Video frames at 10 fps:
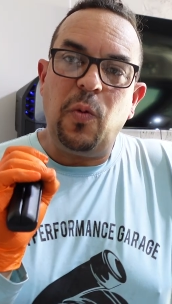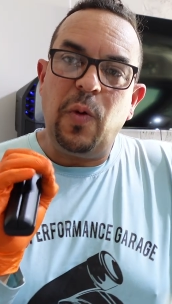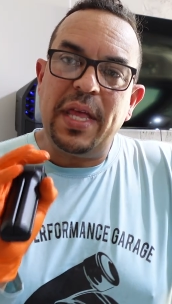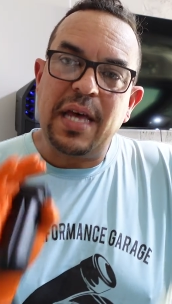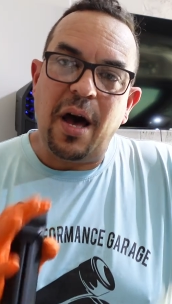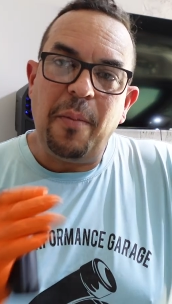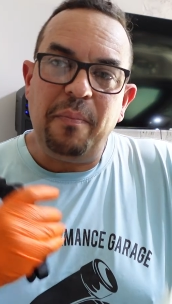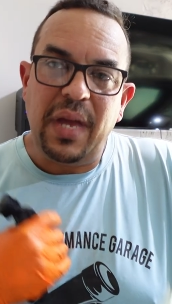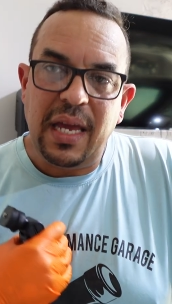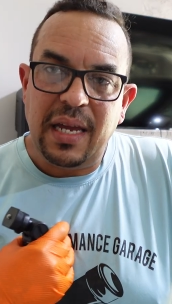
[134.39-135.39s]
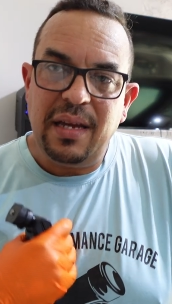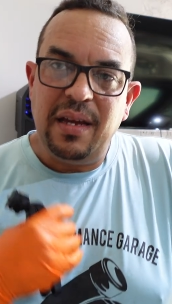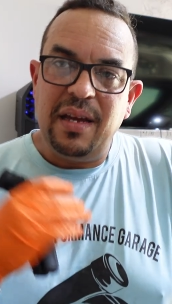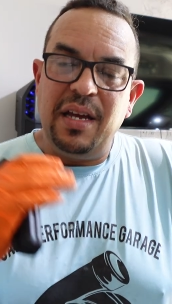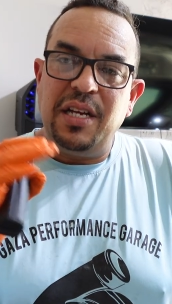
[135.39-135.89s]
without me
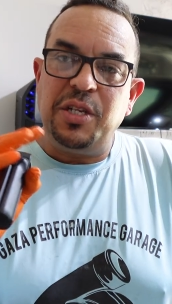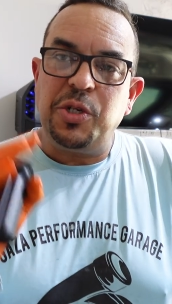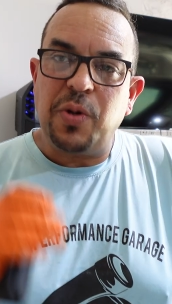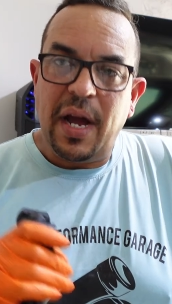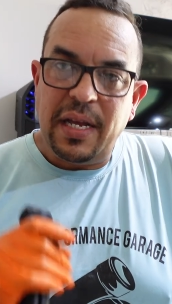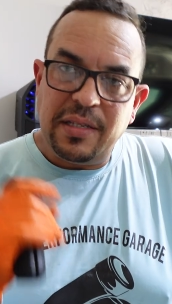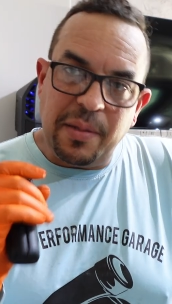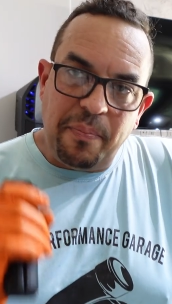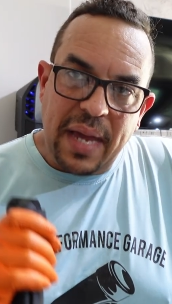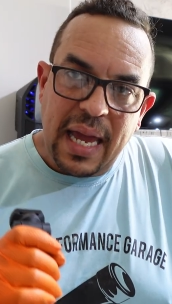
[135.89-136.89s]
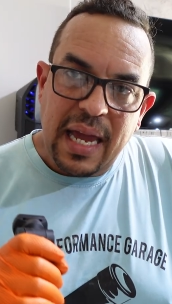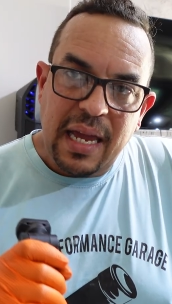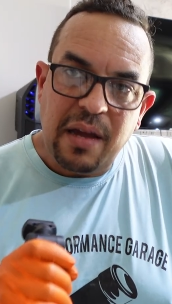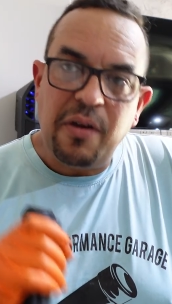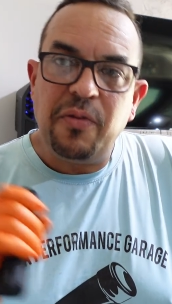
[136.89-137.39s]
trying to
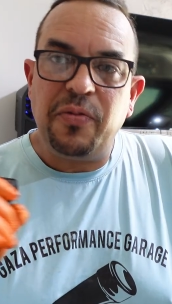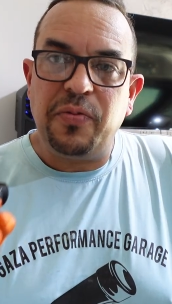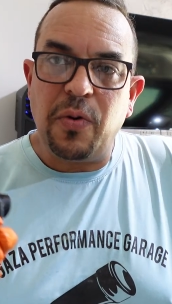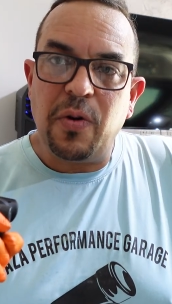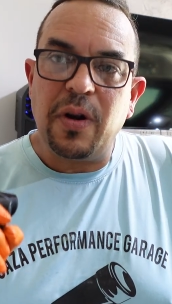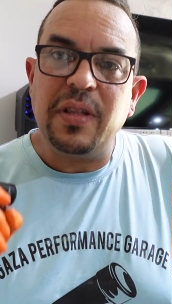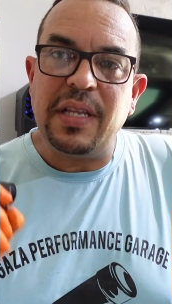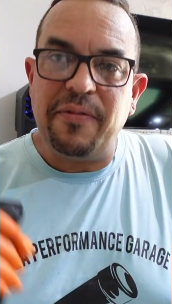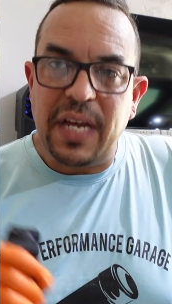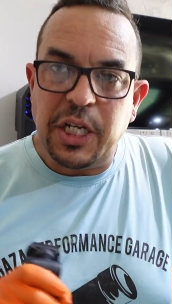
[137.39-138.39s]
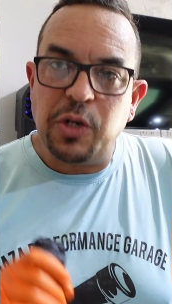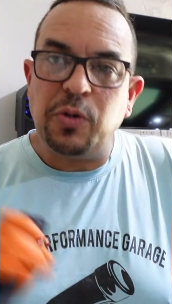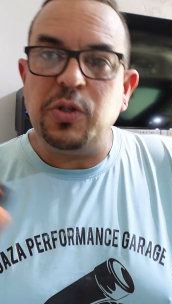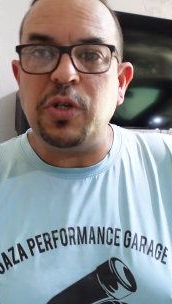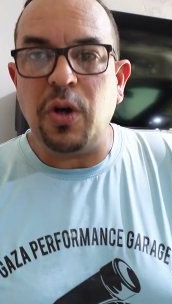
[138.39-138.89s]
pay for the video
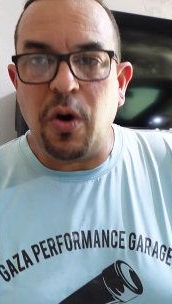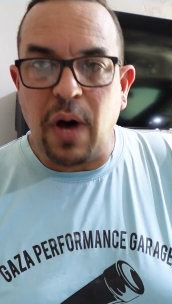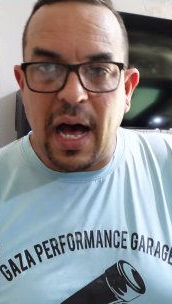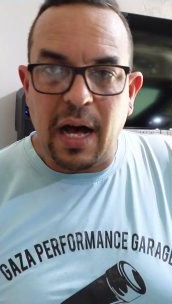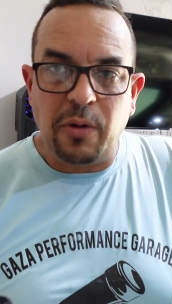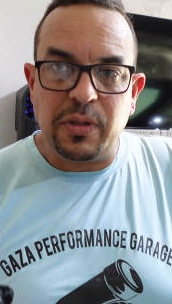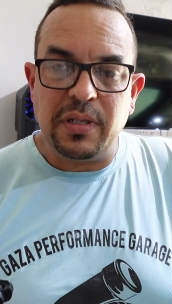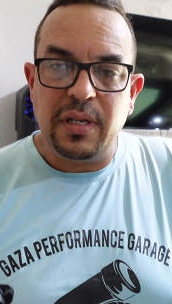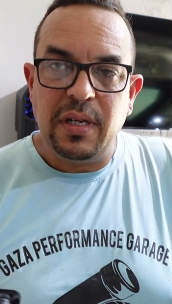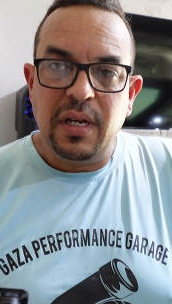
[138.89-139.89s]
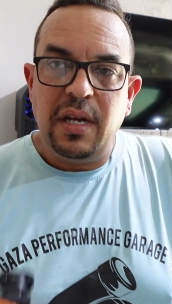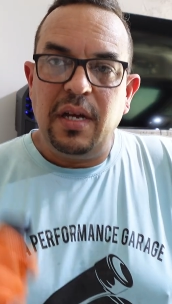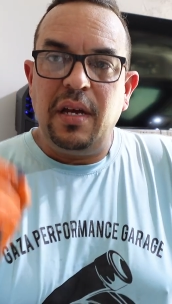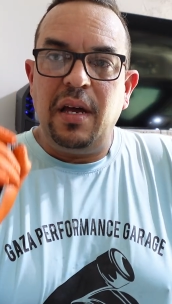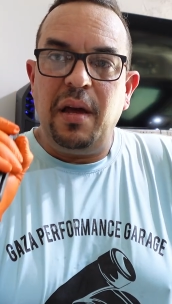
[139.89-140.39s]
to go out.
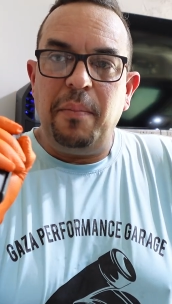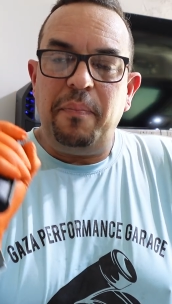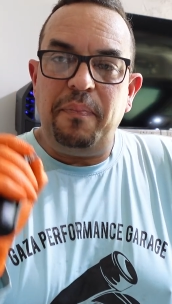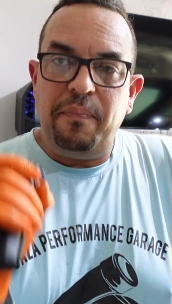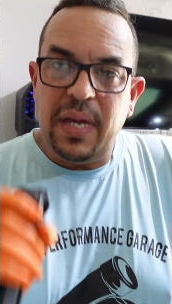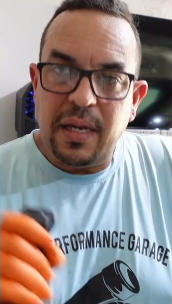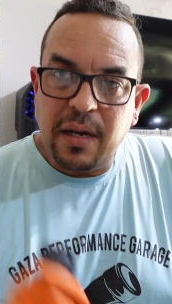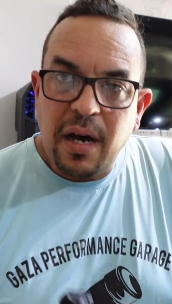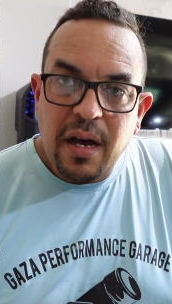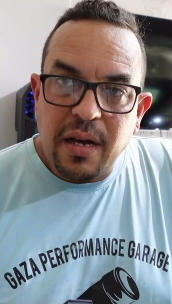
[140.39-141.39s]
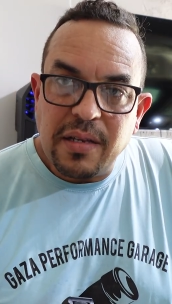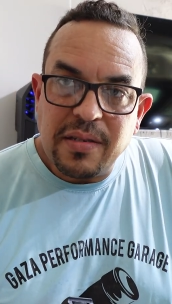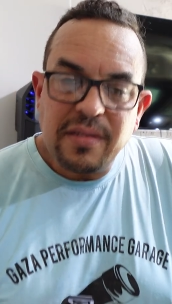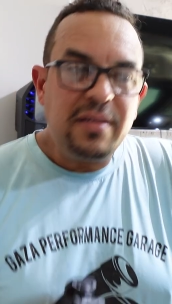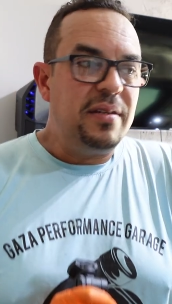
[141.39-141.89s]

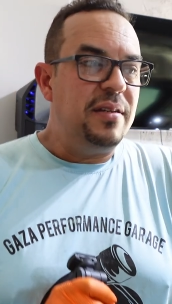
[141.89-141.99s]
Because